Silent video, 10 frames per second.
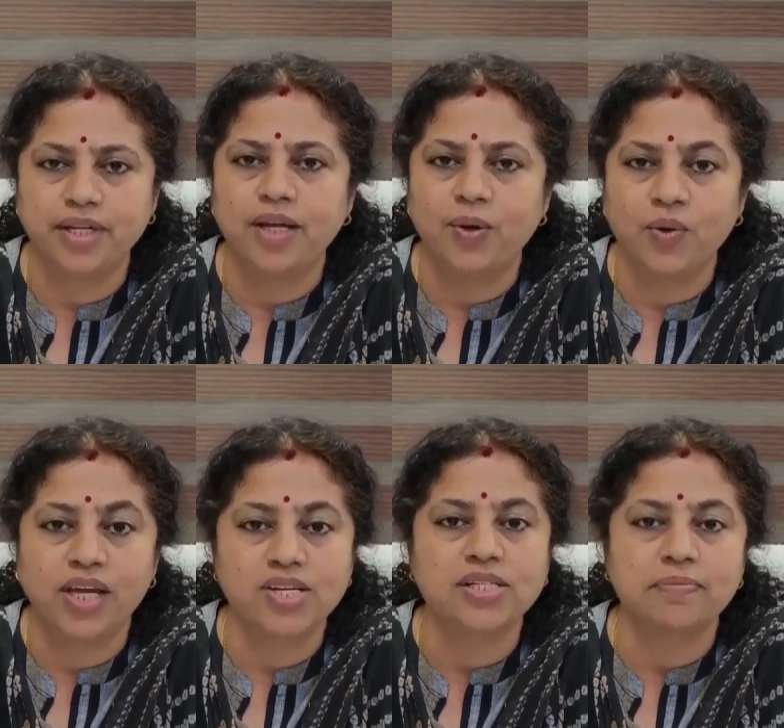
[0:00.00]

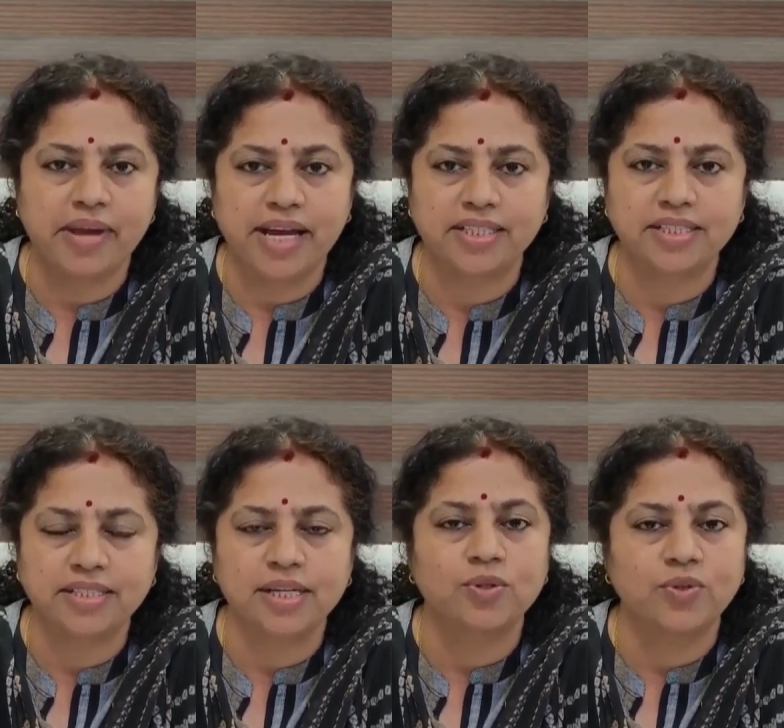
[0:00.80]
Location matters
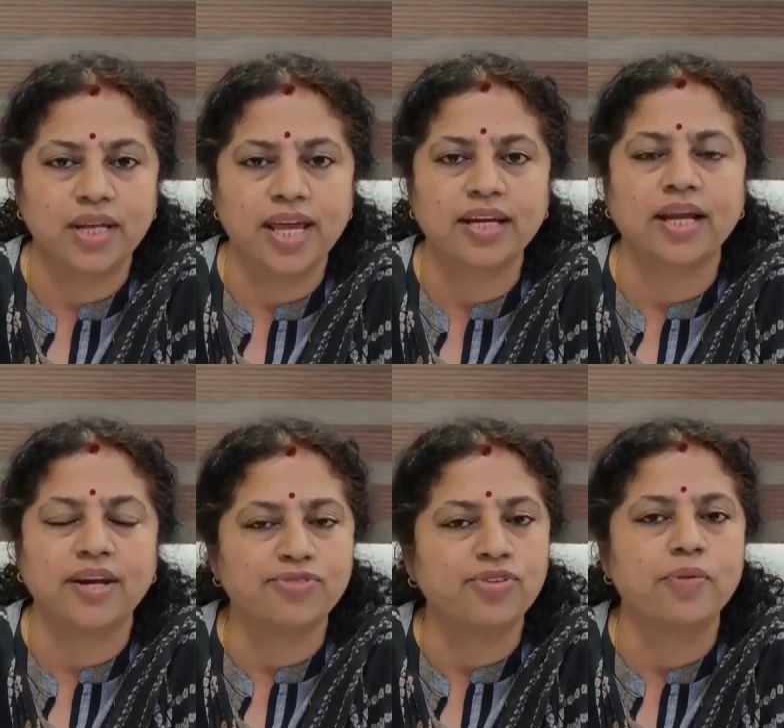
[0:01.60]
to take an
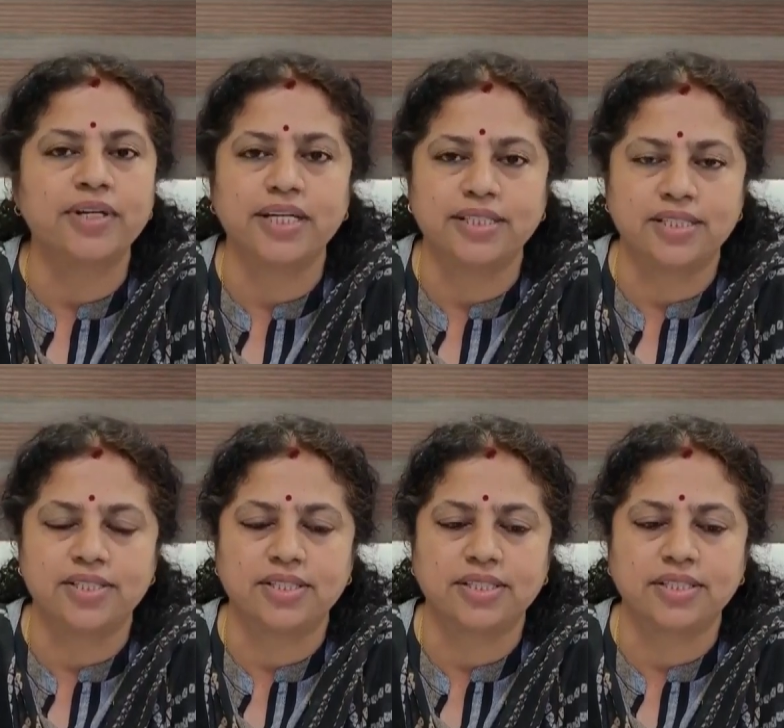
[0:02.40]
informed
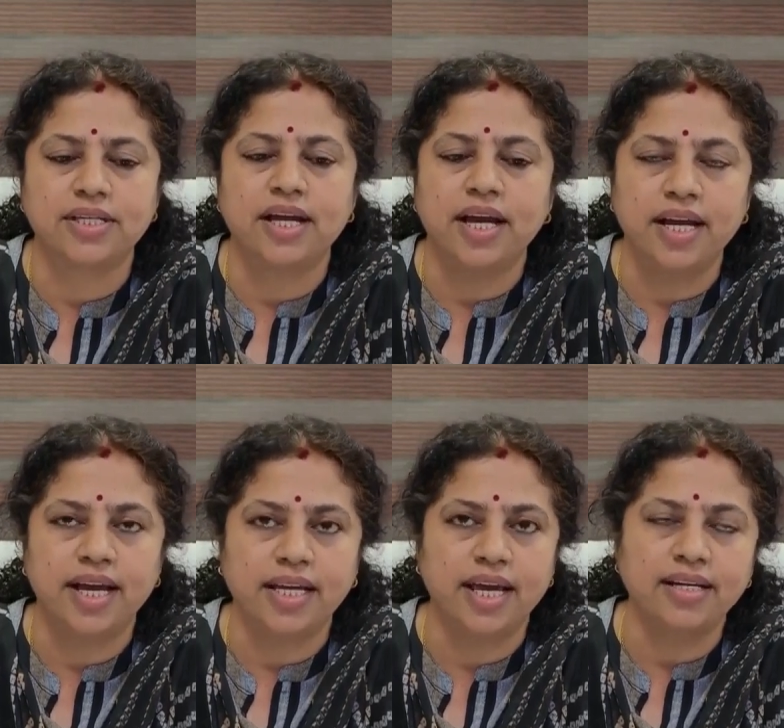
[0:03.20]
decisions. And
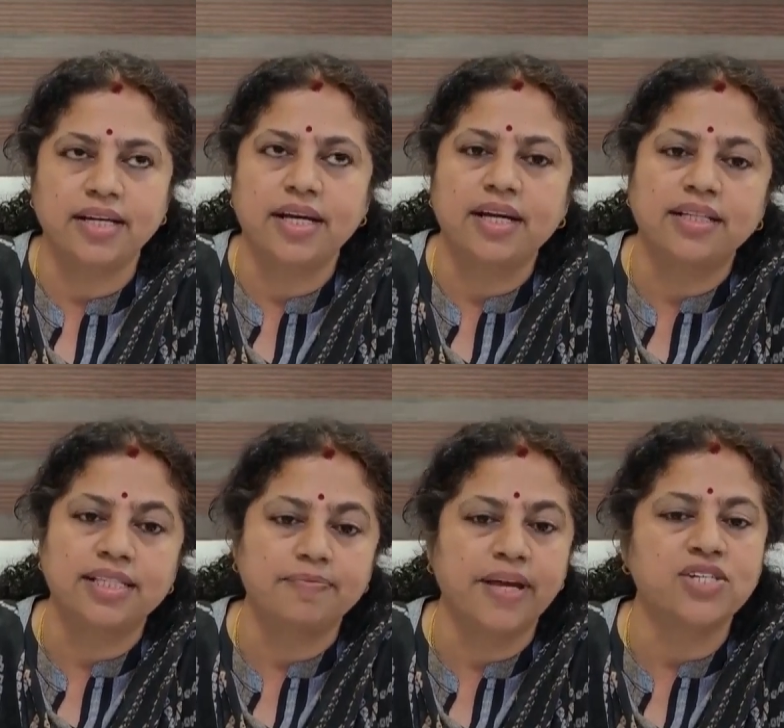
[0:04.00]
again, the
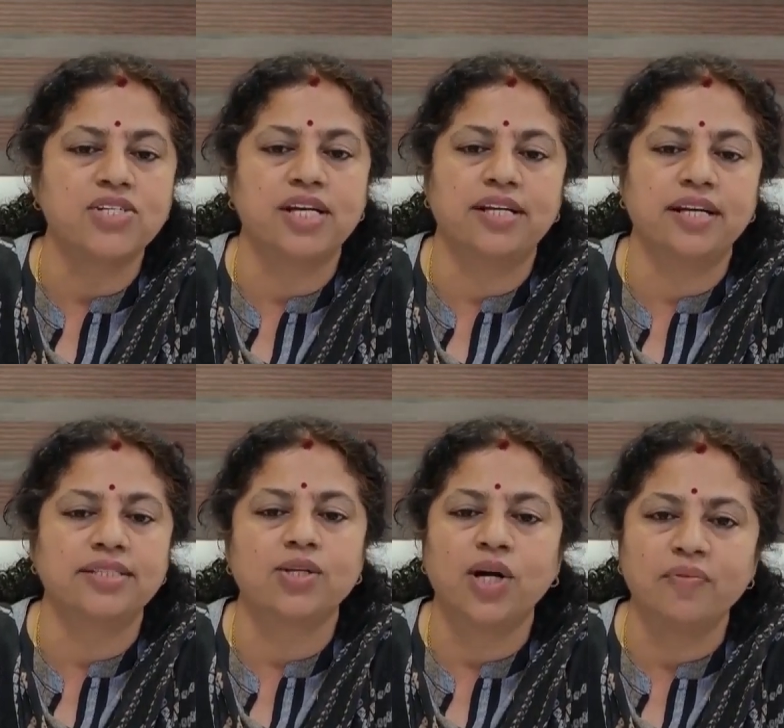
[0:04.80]
spatial is
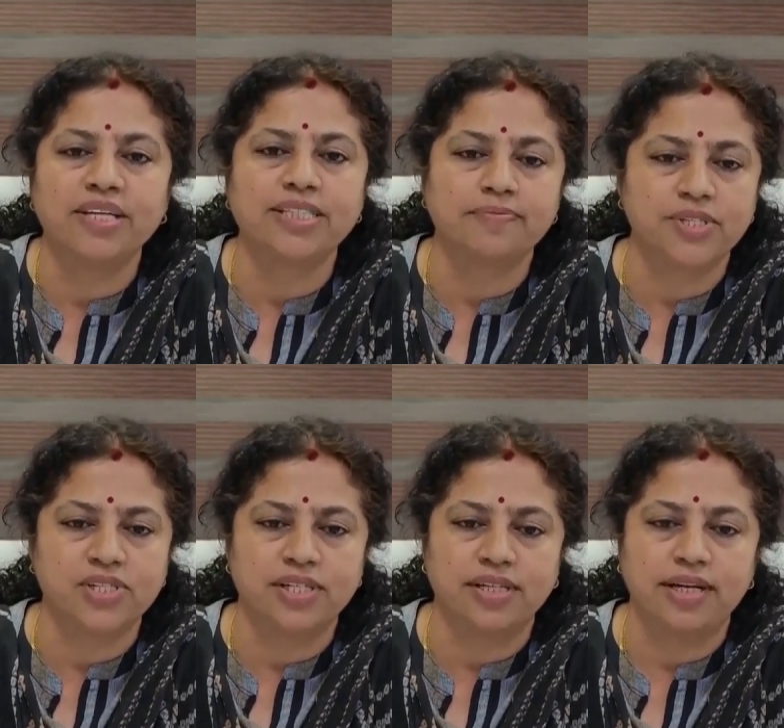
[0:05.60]
always
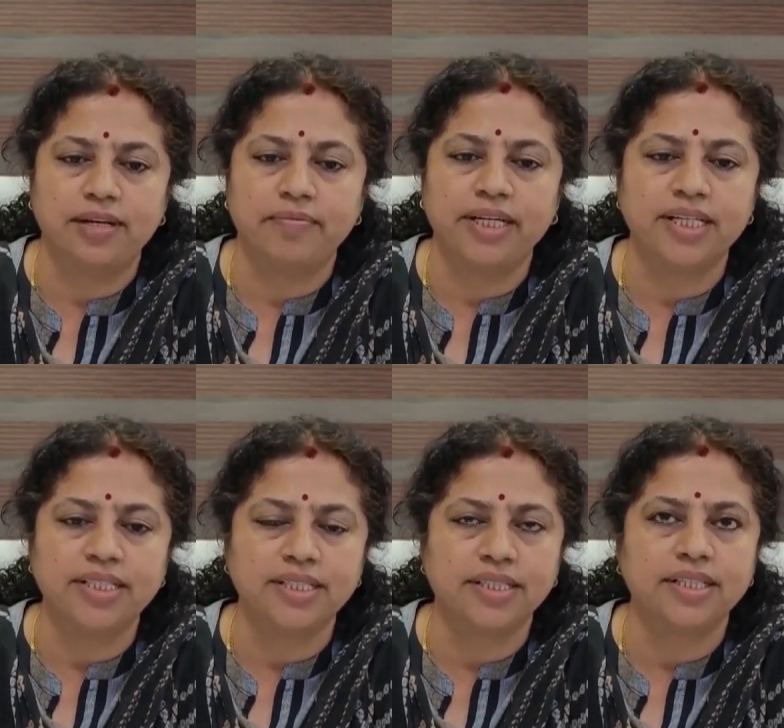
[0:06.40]
special because
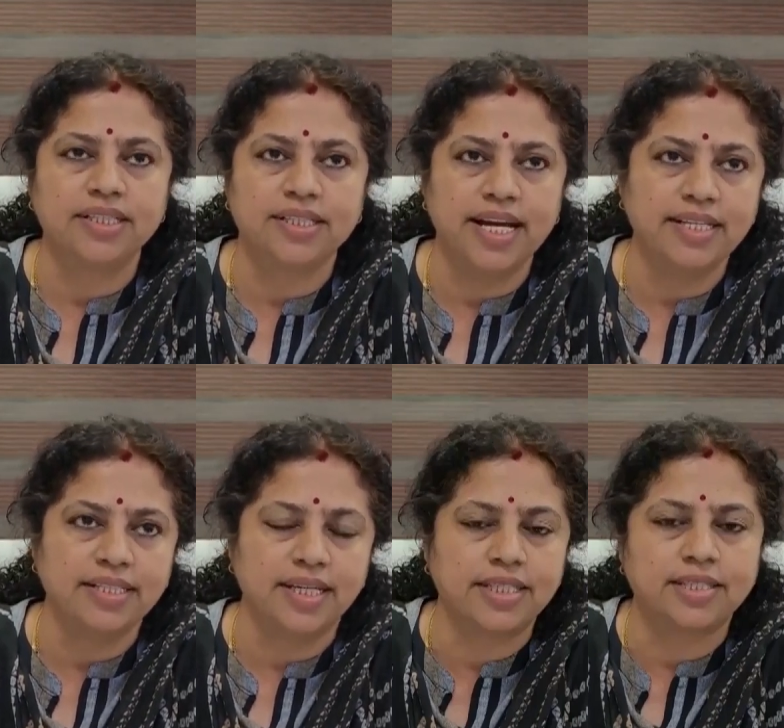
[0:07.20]
in the
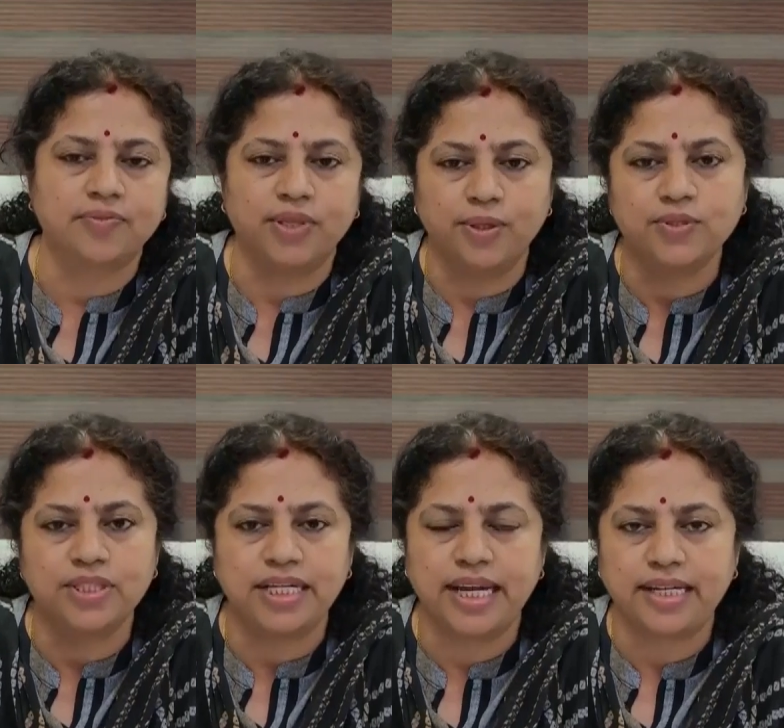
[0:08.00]
statistics we use the
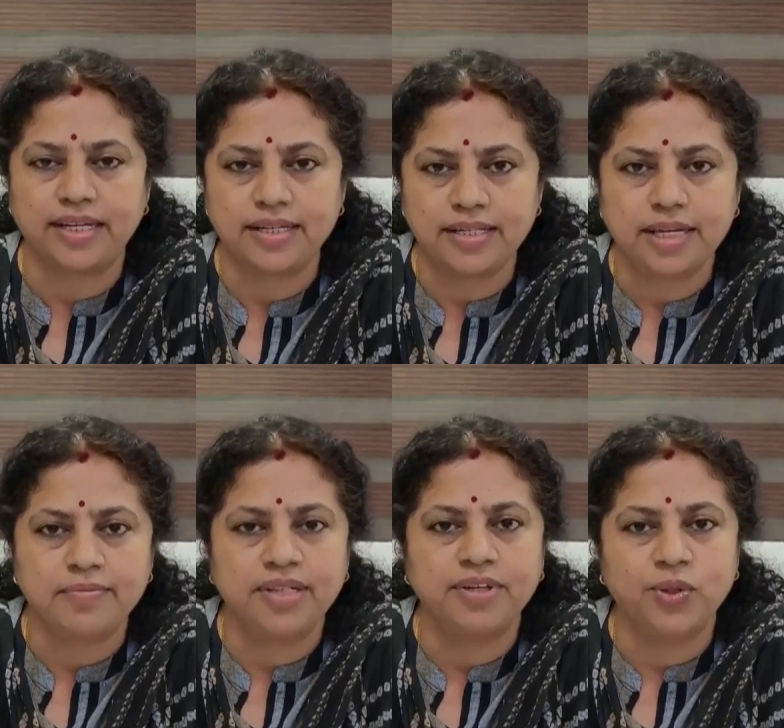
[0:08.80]
data,
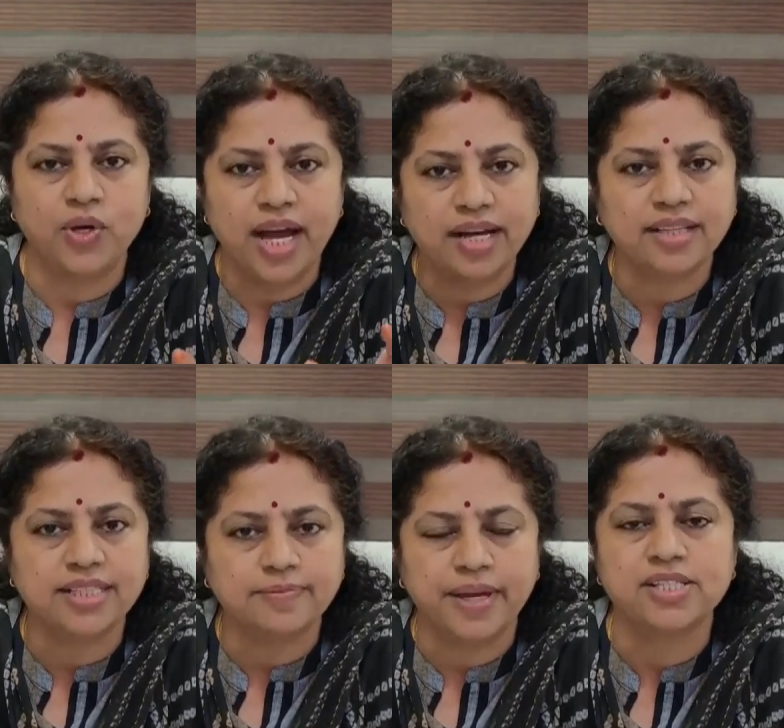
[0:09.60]
but when you add the
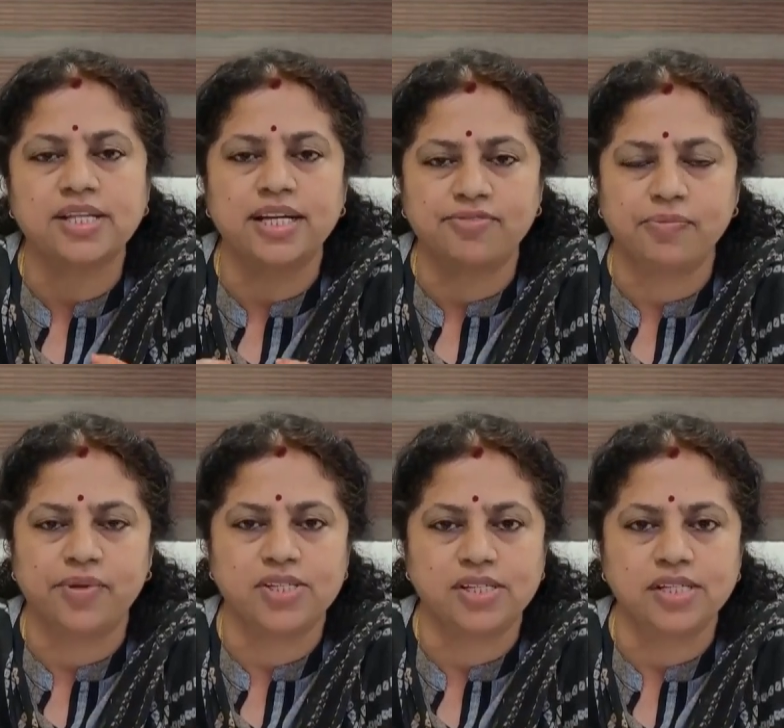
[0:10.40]
spatial
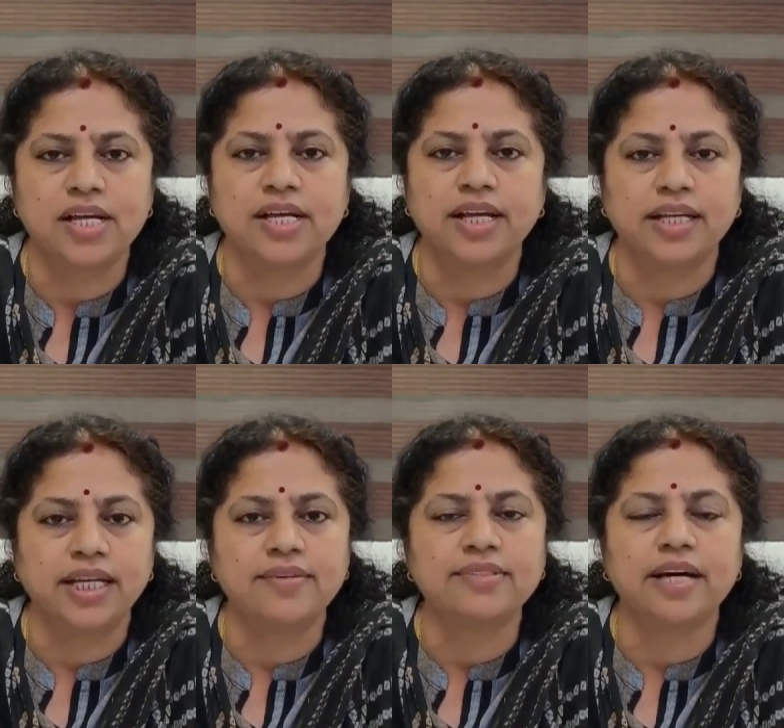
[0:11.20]
information, that
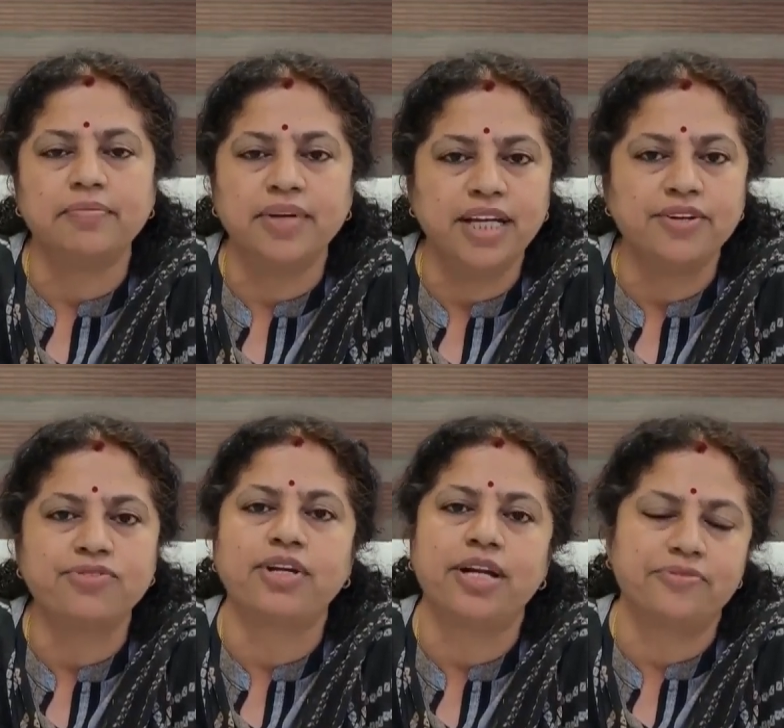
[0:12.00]
gives a meaningful
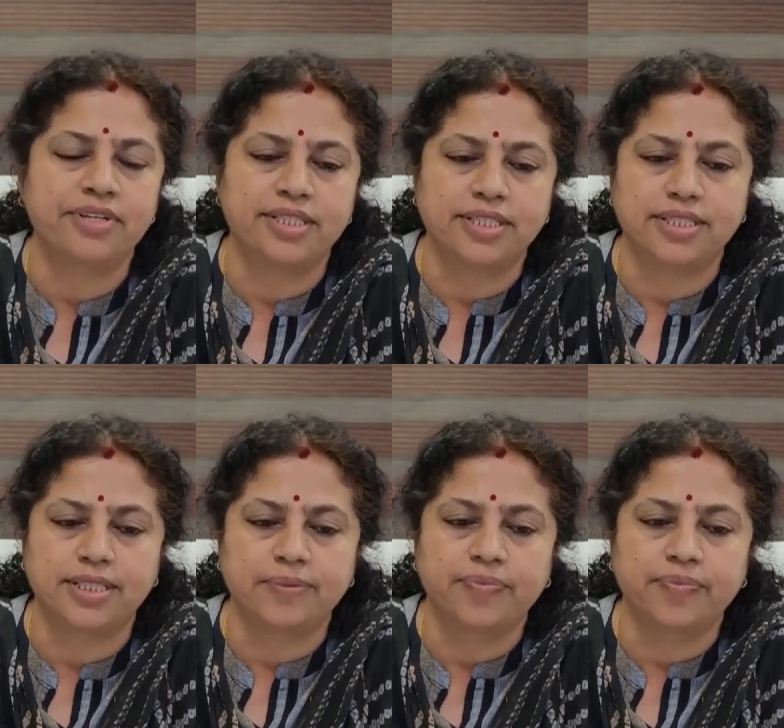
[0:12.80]
inferences.